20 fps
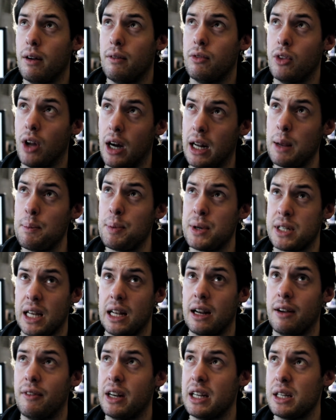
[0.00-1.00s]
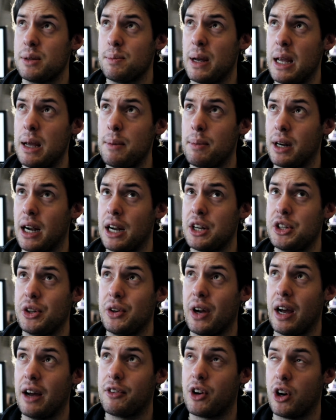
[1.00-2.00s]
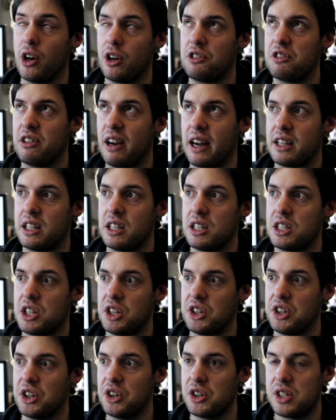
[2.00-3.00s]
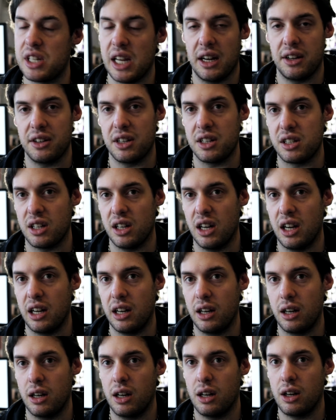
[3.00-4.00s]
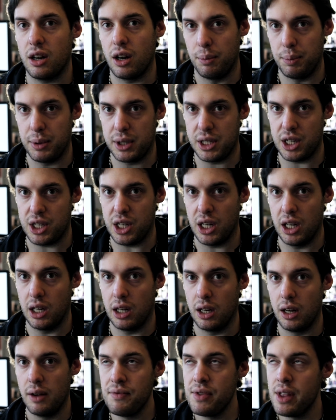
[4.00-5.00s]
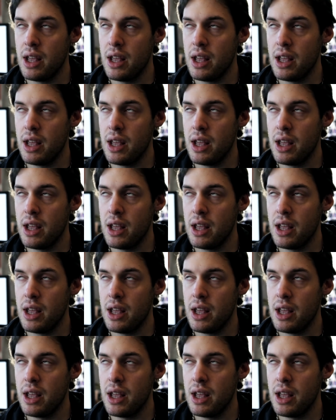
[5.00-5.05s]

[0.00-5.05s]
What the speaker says: 90% of it is me, but I do have contractors to do sound design, composition.